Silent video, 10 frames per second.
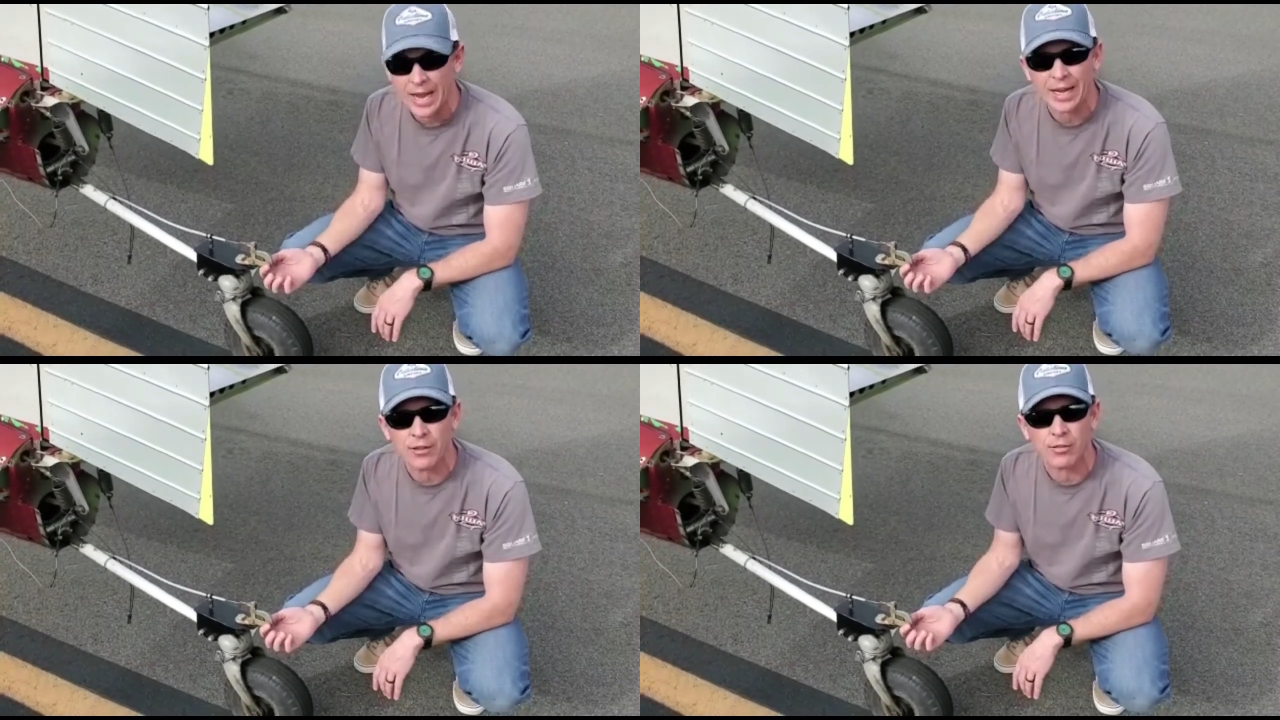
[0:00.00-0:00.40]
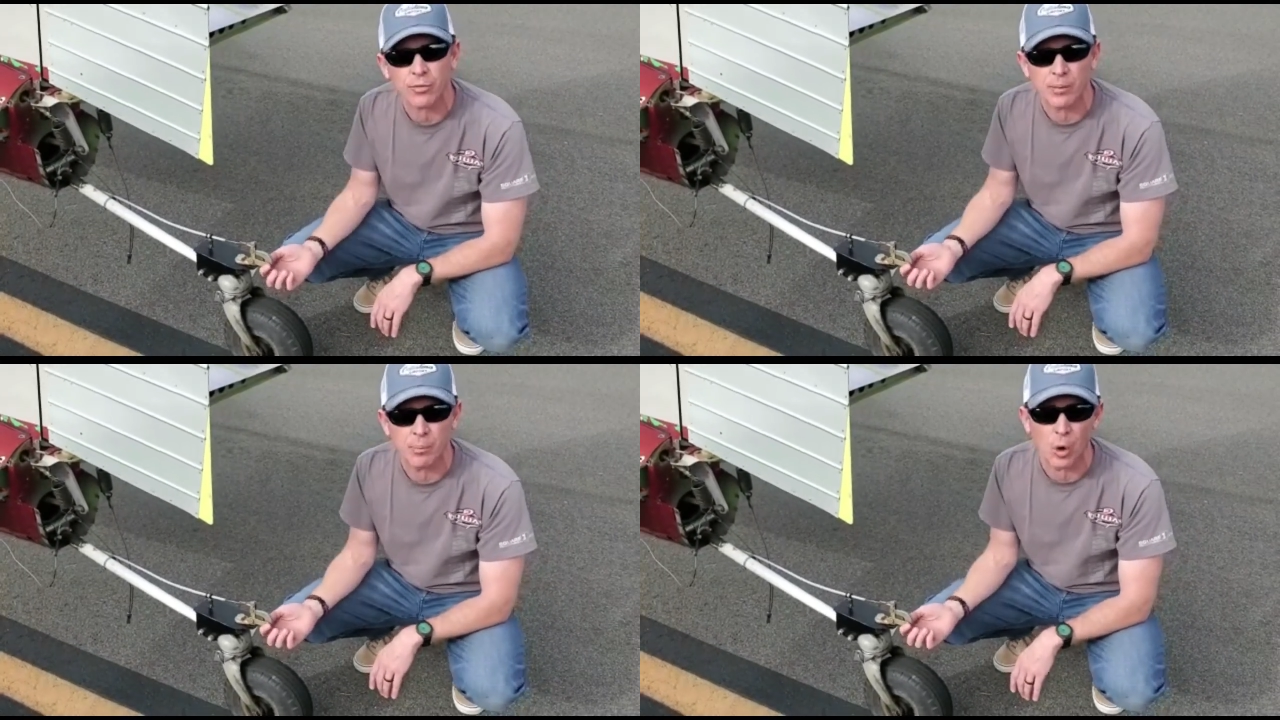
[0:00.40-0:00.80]
A and
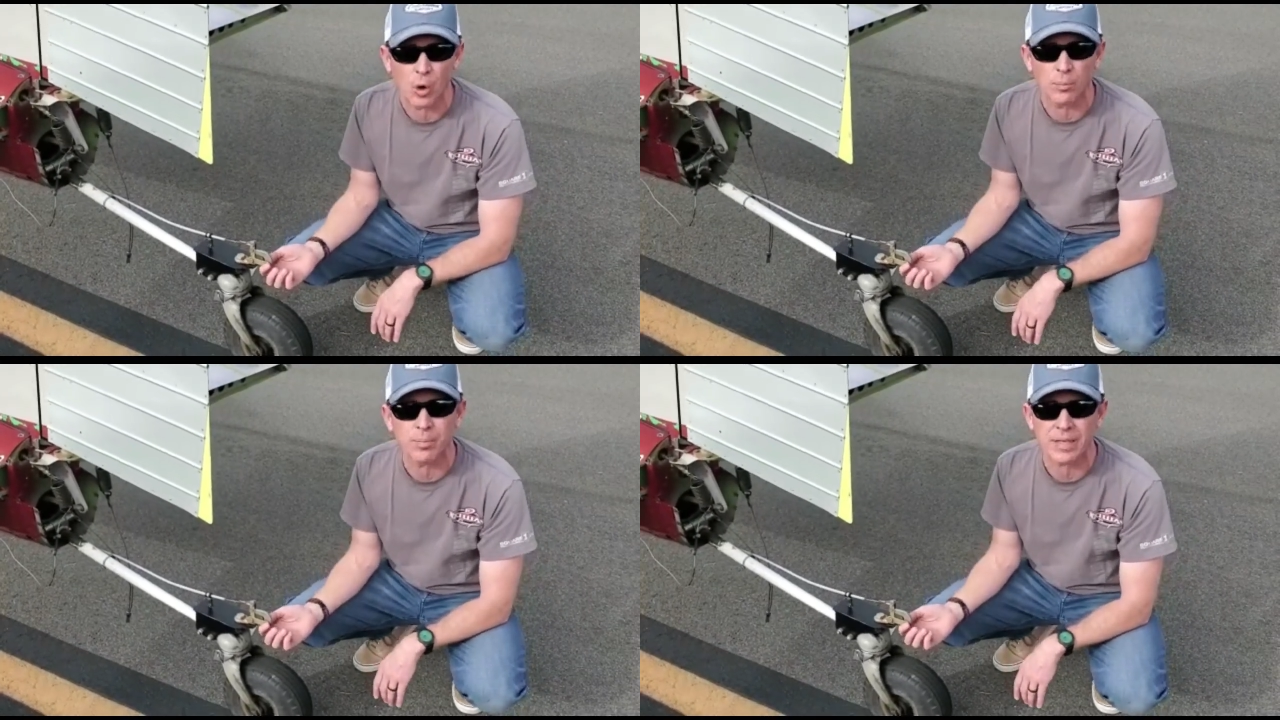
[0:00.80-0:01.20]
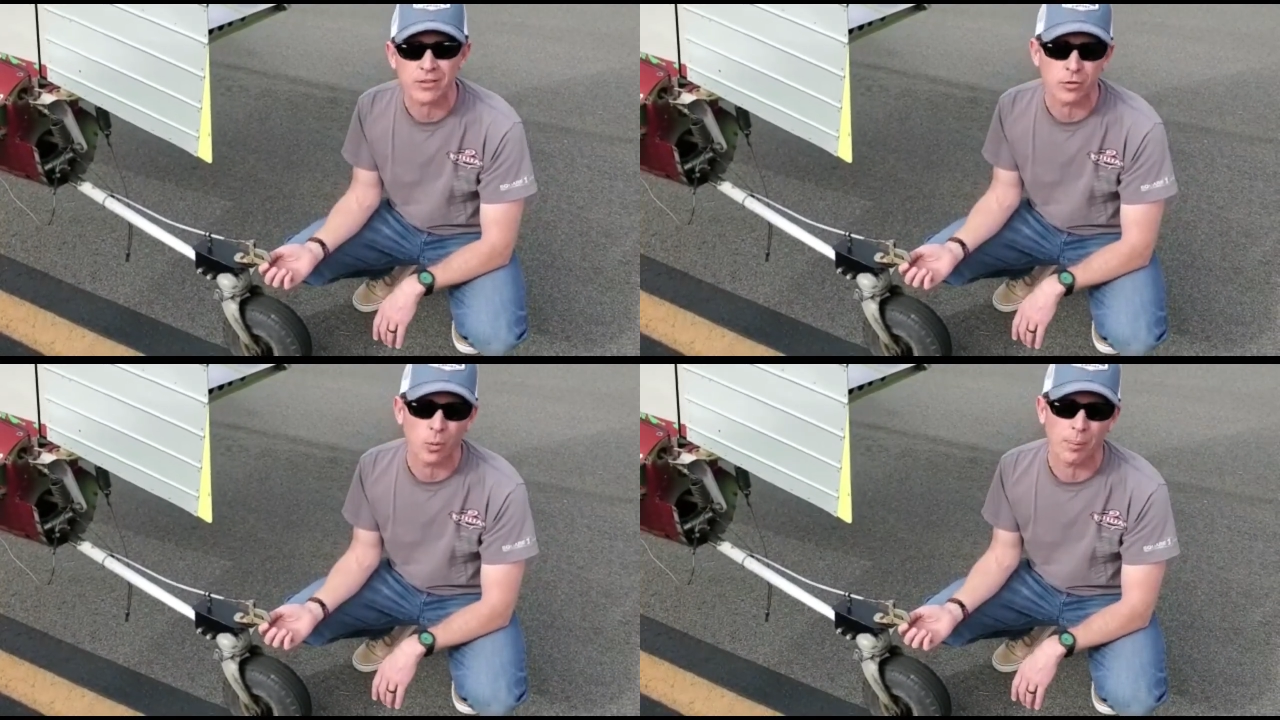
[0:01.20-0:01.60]
3 bolt
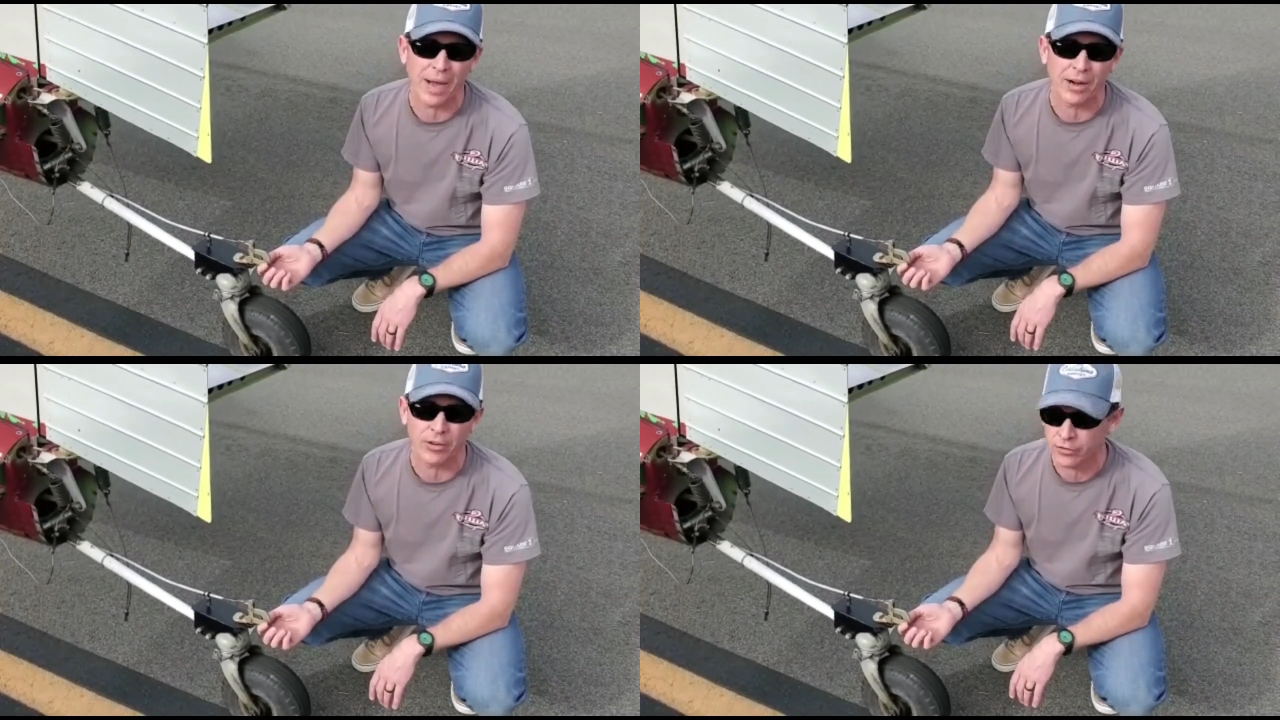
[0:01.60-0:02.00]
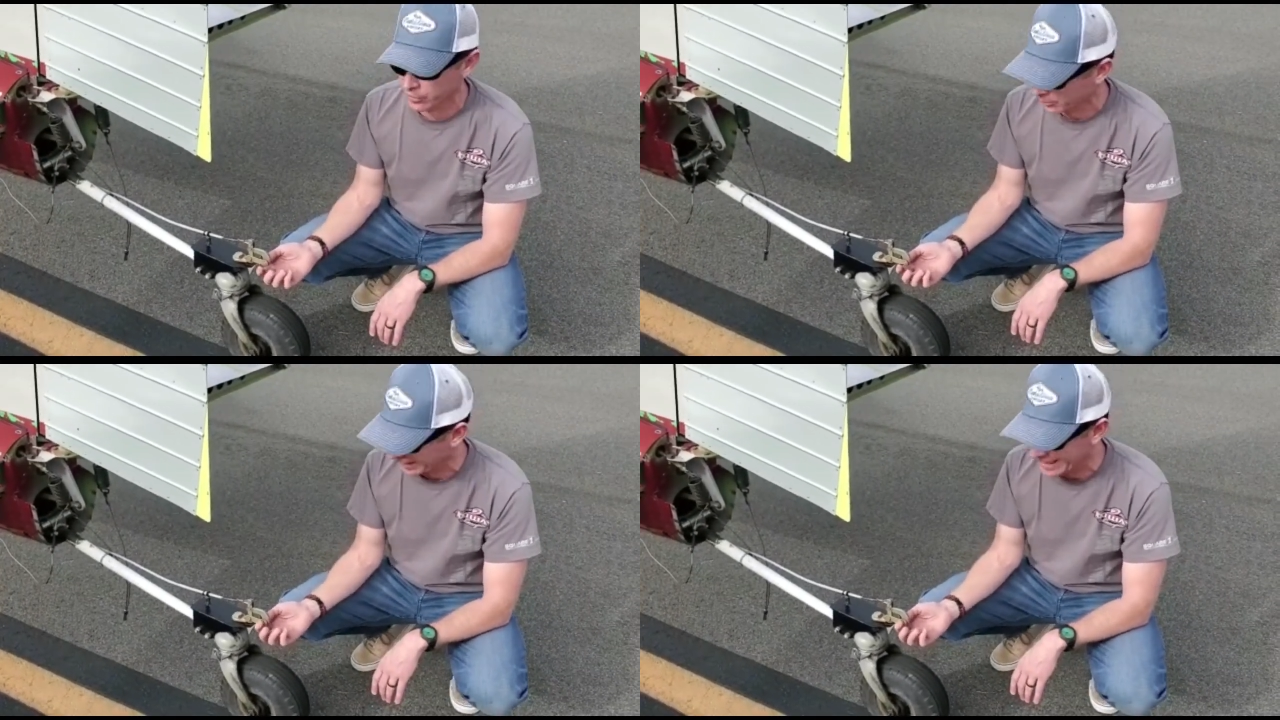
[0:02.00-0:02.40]
because the repair is
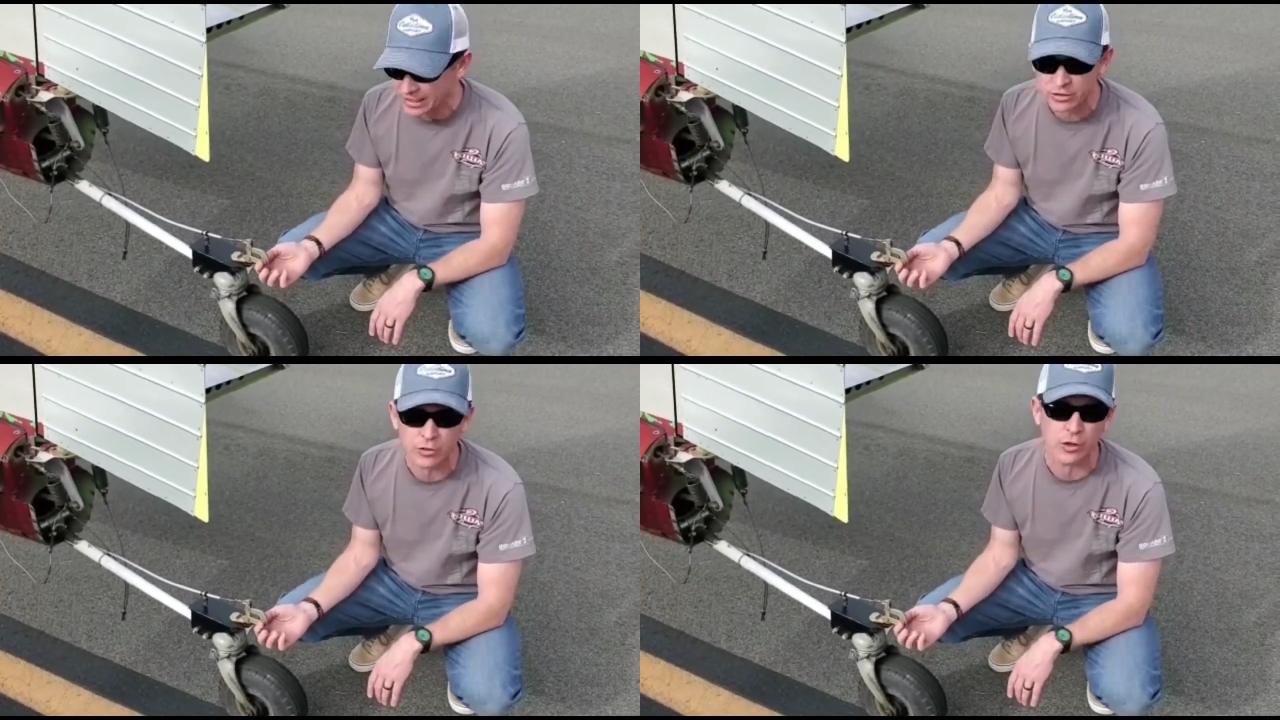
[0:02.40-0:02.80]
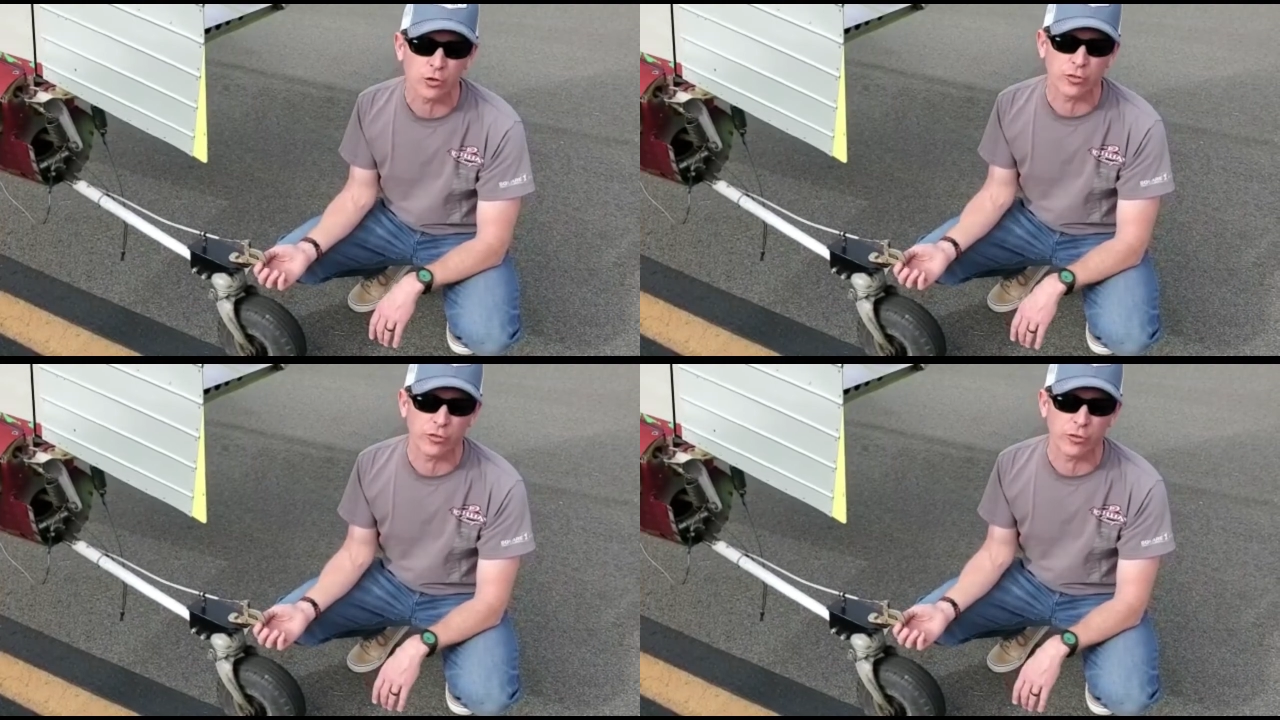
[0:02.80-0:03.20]
simply
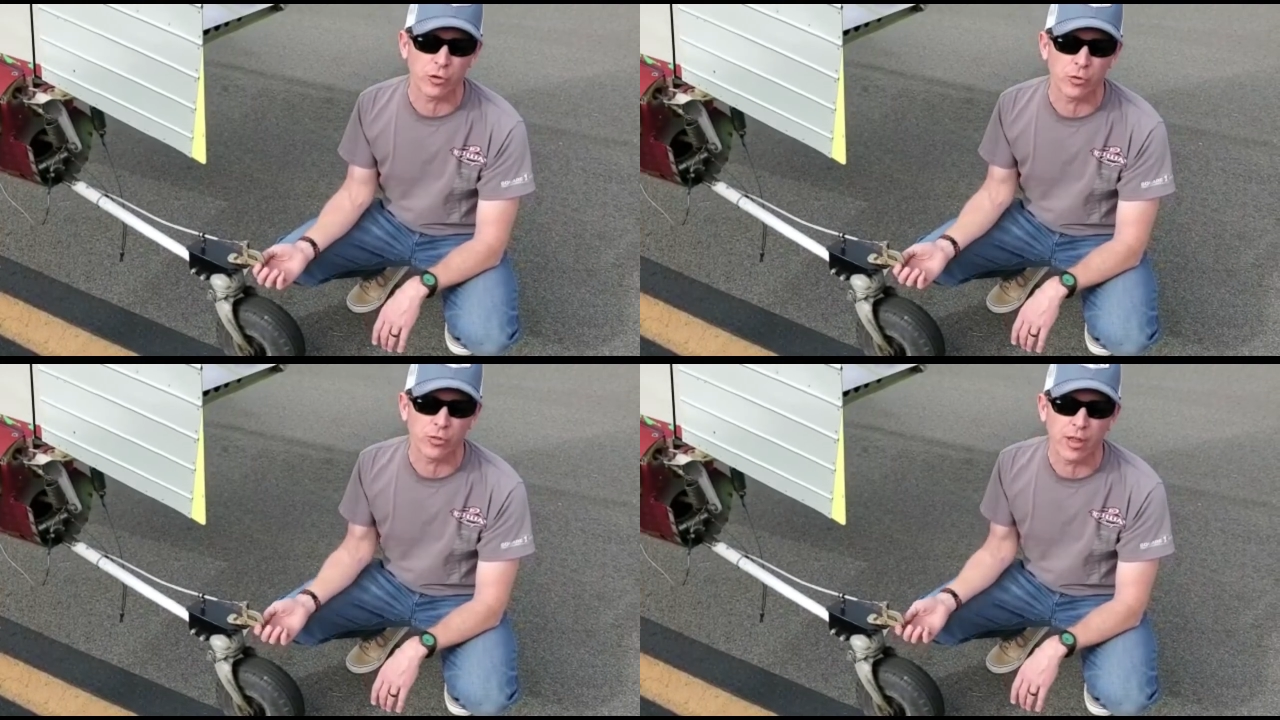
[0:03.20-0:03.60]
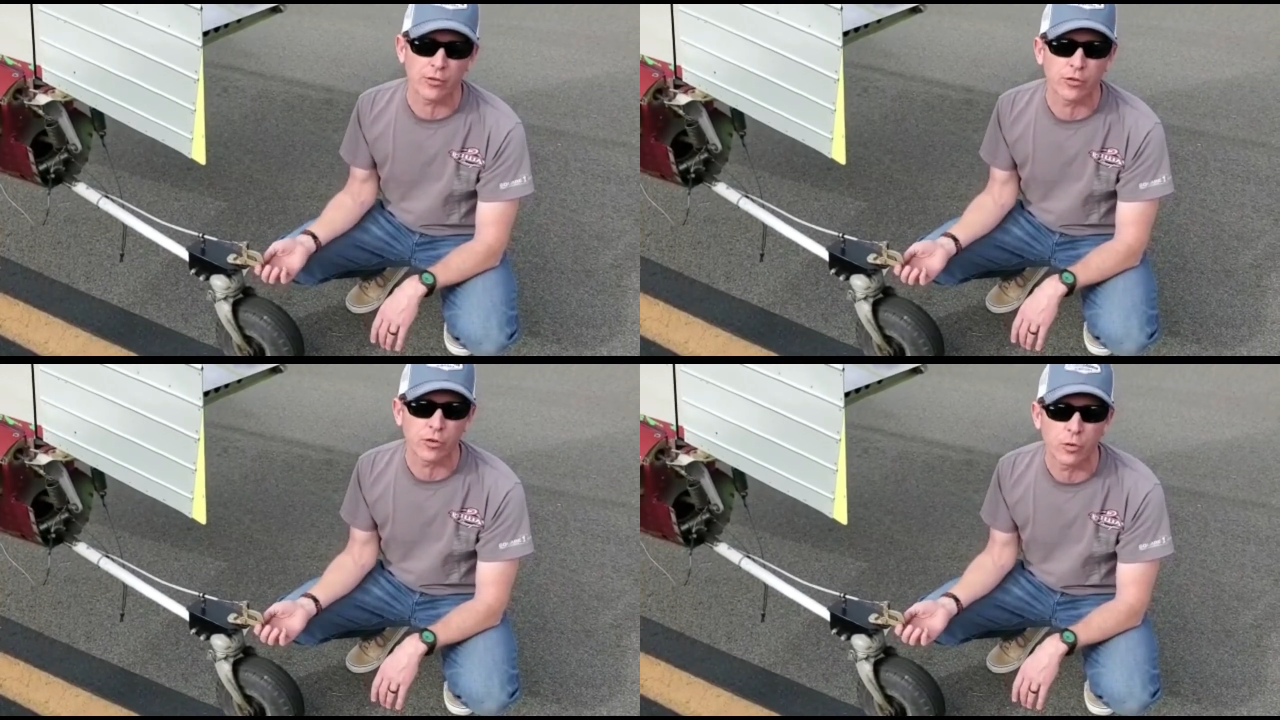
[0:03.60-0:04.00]
easier to do than
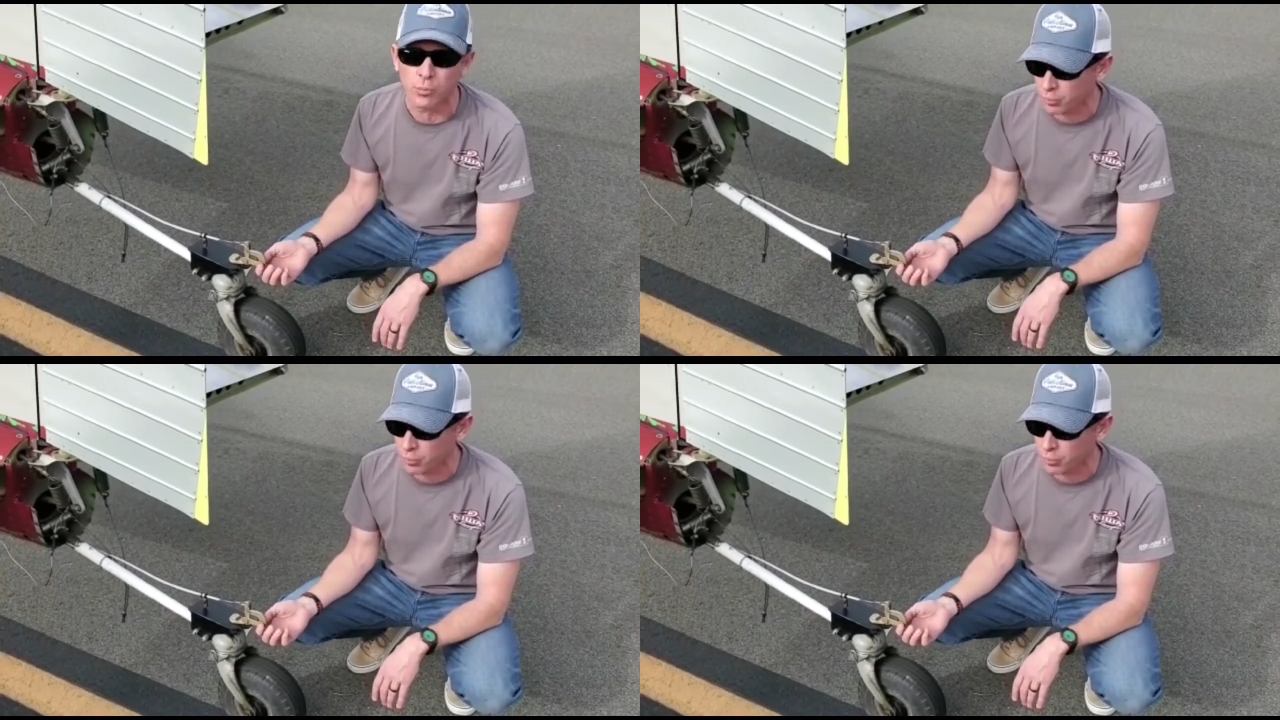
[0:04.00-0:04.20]
to